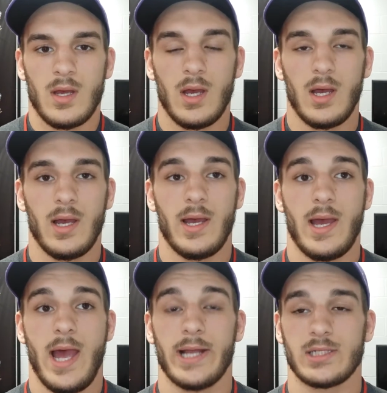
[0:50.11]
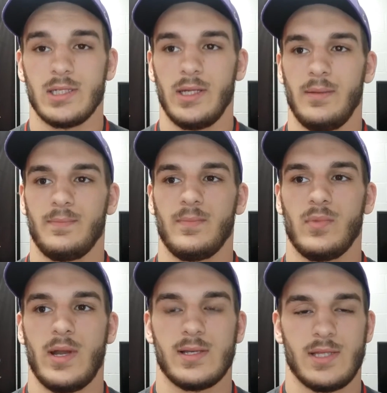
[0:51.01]
Actually,
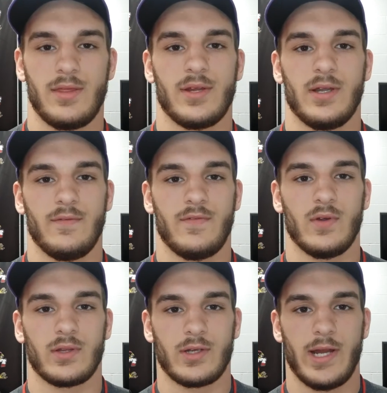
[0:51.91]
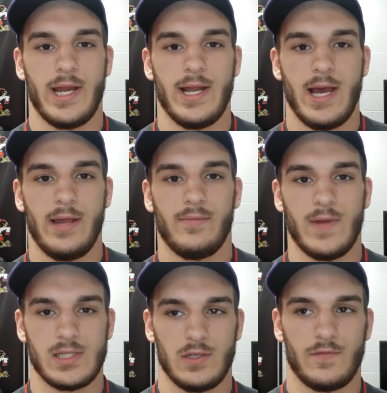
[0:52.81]
when I was in 3rd and 4th grade, I
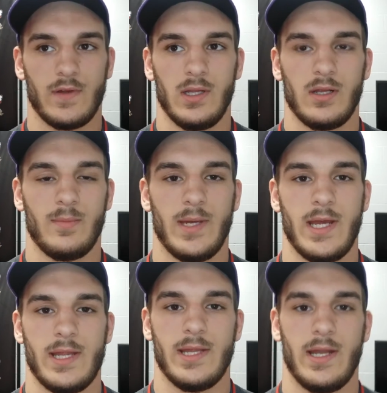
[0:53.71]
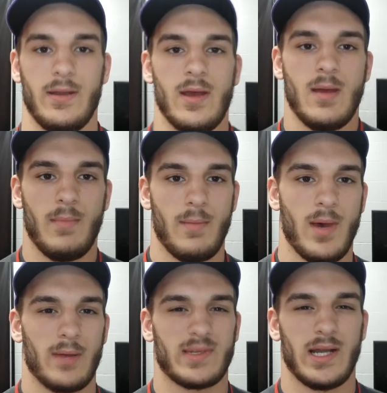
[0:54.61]
wrestled for a little bit, and then my
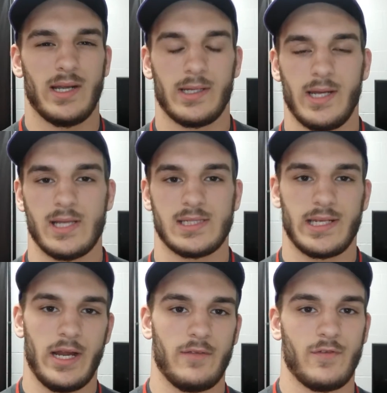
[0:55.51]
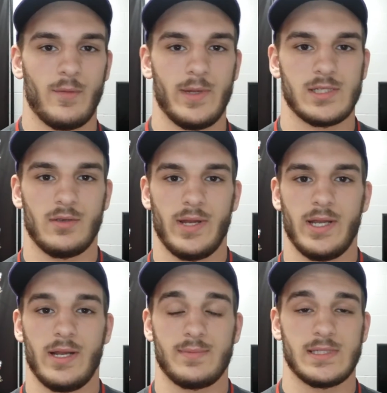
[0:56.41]
mom kind of got scared for me, so we
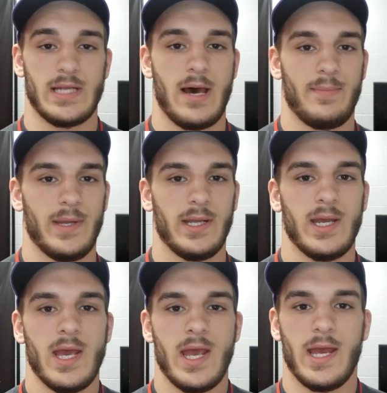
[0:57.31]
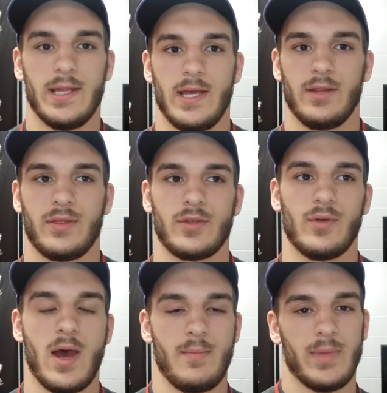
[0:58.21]
ended up stopping. And then
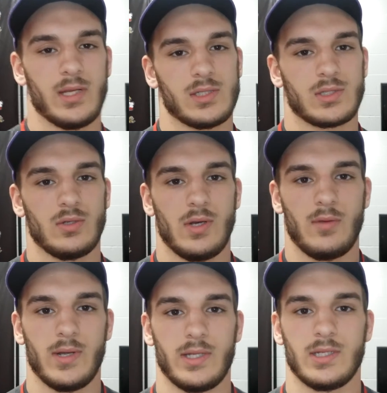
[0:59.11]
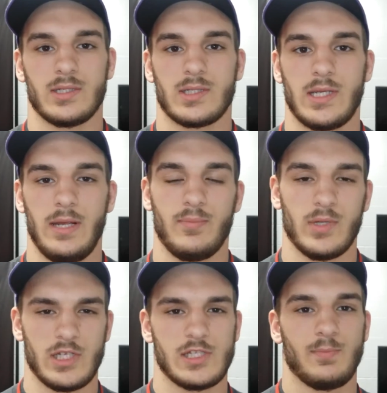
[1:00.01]
throughout middle school, I wanted to keep
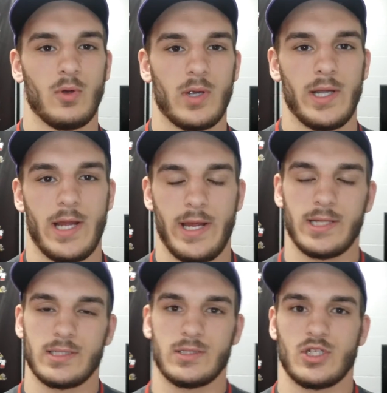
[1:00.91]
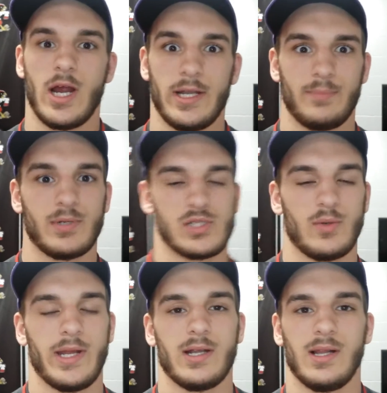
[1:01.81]
with the sport, and I tried to
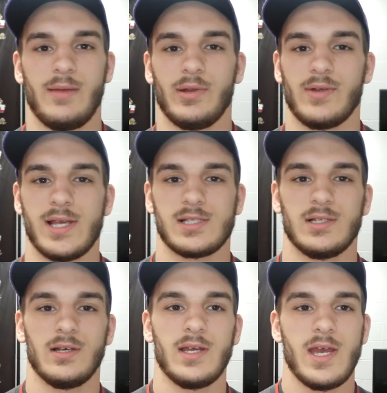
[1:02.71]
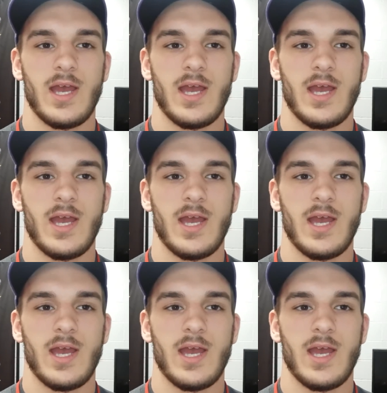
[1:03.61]
persuade her to let me wrestle,